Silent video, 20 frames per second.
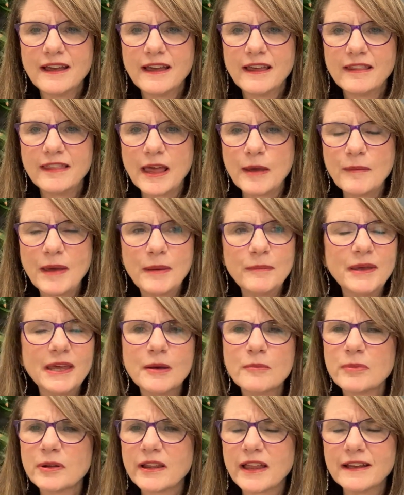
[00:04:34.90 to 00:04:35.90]
They may be
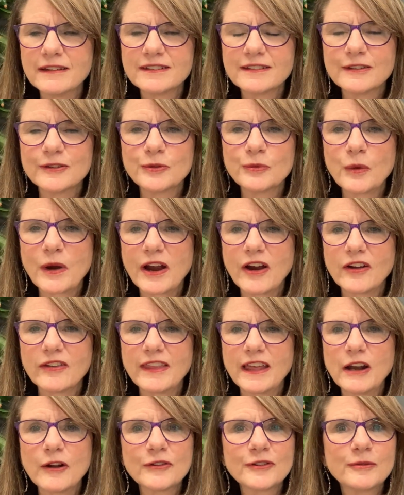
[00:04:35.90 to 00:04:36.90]
in places where
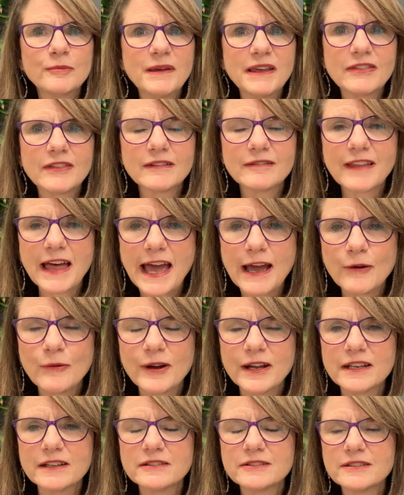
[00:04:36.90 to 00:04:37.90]
they don't speak the
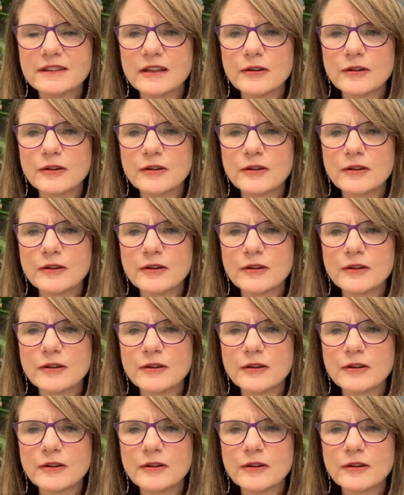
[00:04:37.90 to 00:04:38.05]
language,